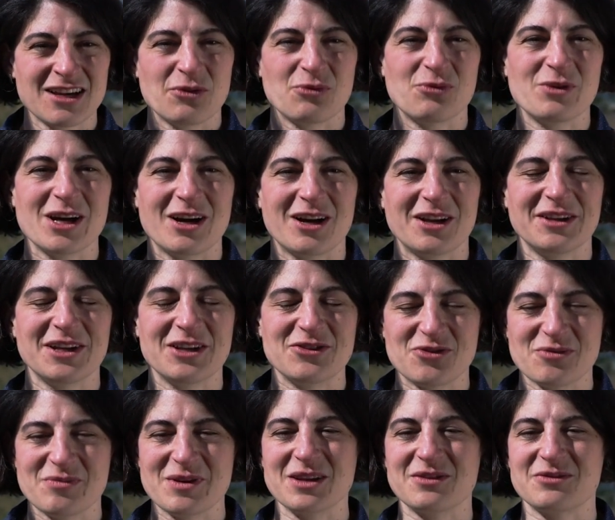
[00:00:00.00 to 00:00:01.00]
we all
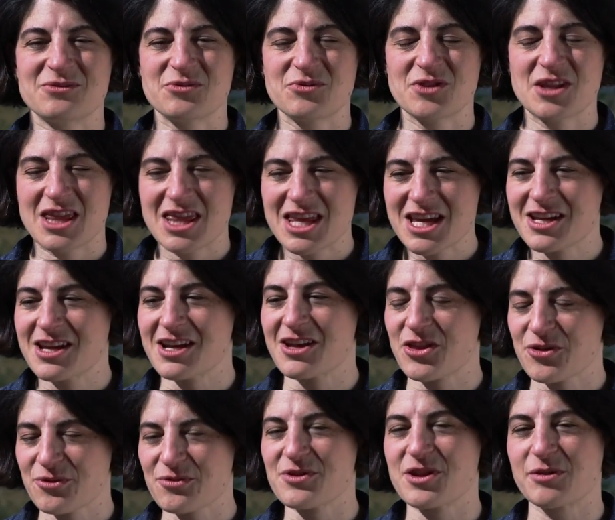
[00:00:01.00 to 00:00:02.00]
need to be
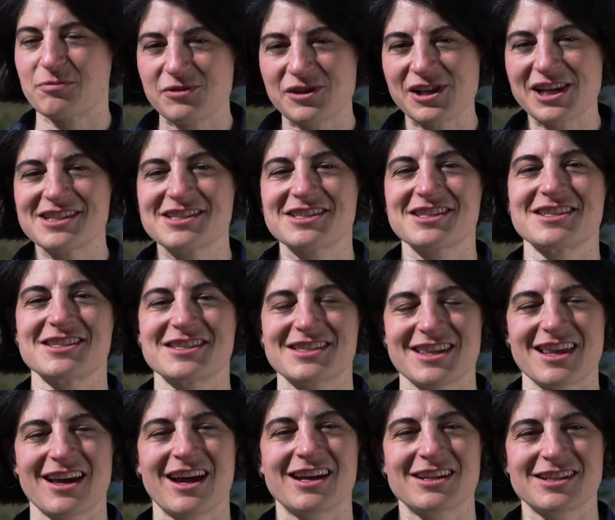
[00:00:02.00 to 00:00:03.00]
thinking through the places
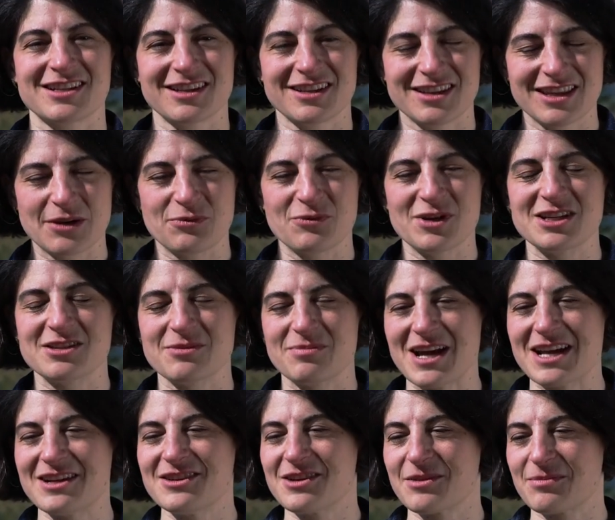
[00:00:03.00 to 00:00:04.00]
that we
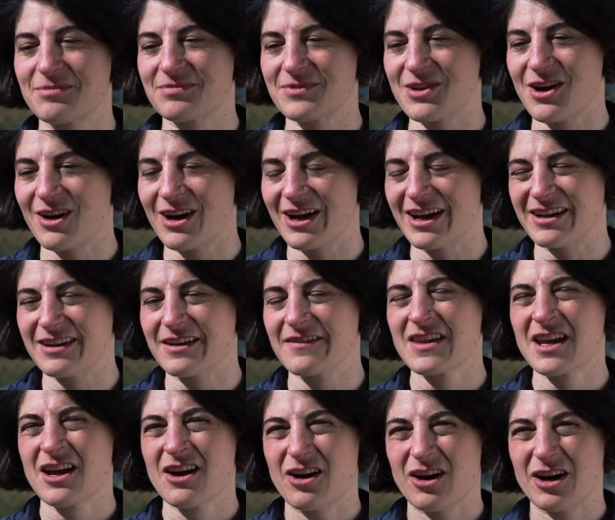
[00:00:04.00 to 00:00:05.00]
depend
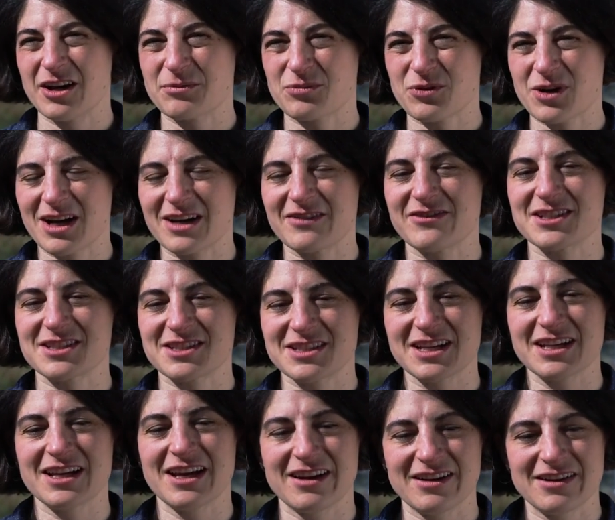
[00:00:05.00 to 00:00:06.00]
on
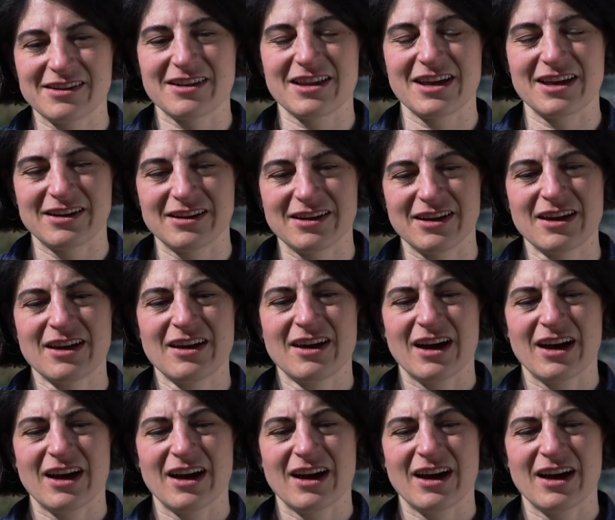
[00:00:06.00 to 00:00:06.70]
privacy, and then